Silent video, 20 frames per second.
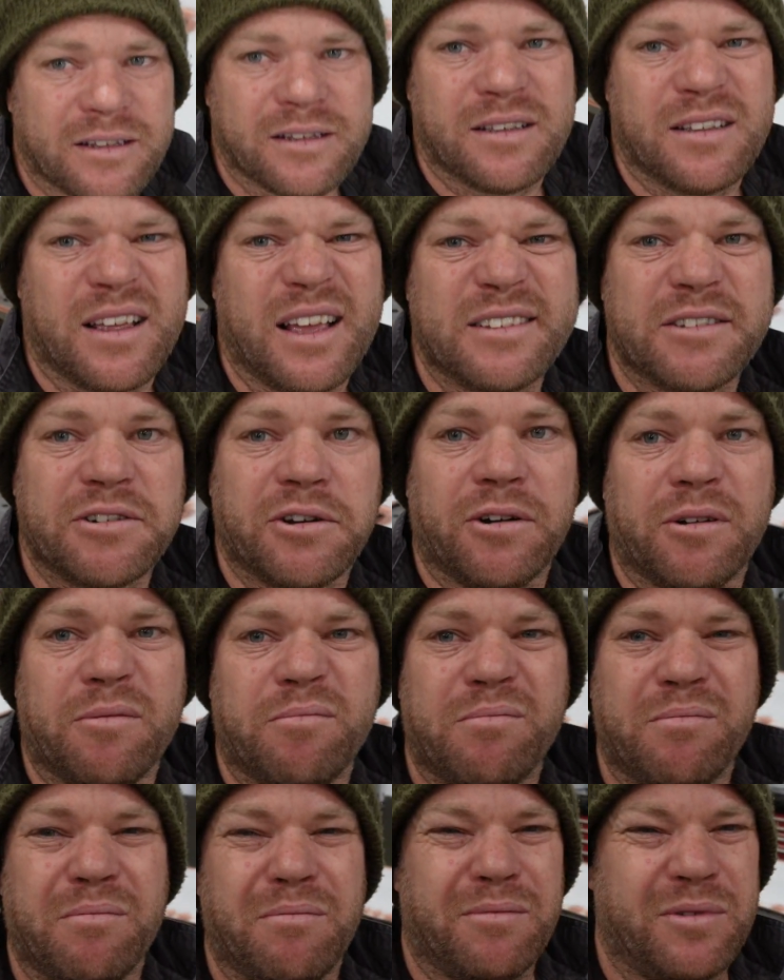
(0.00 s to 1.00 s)
That's got
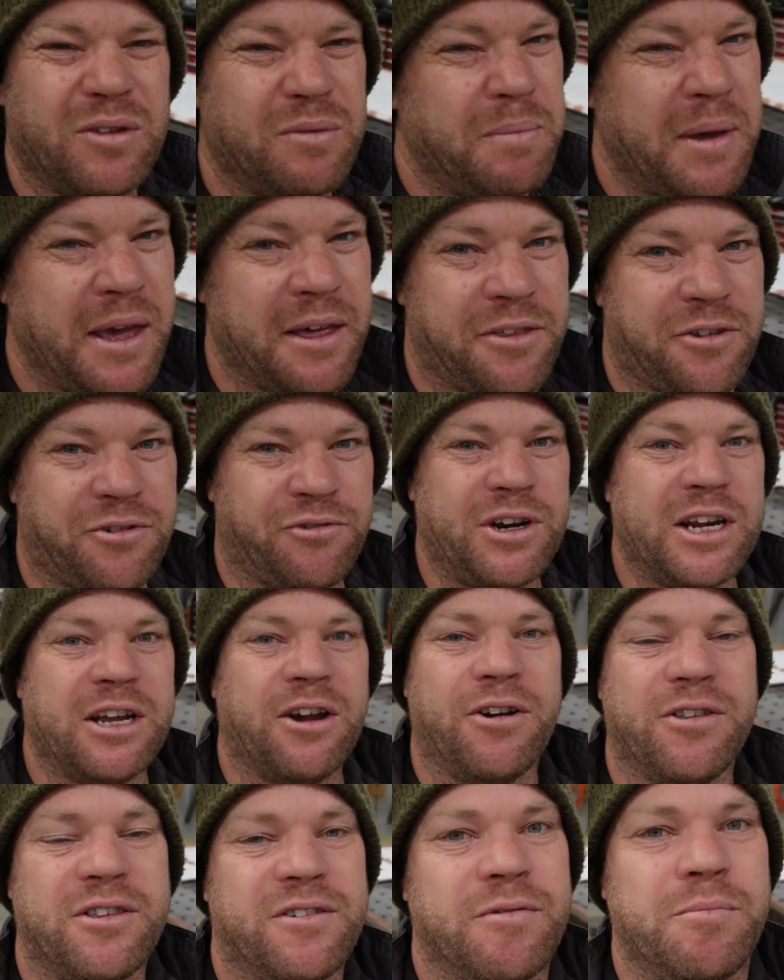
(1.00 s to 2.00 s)
about 3
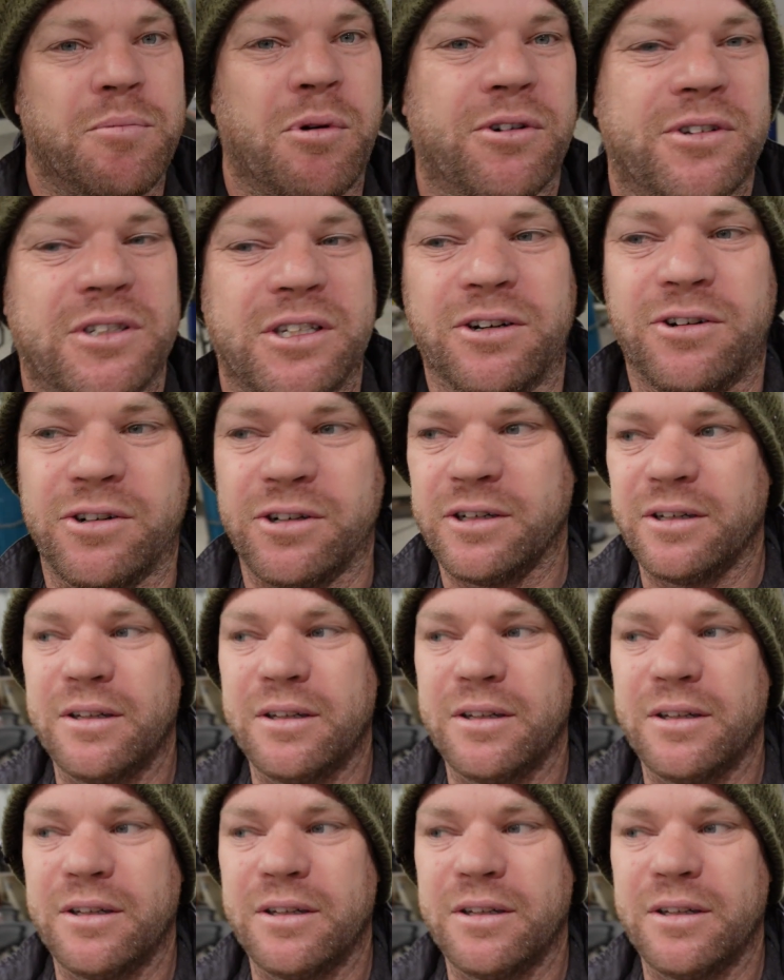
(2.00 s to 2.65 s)
coats of epoxy on it,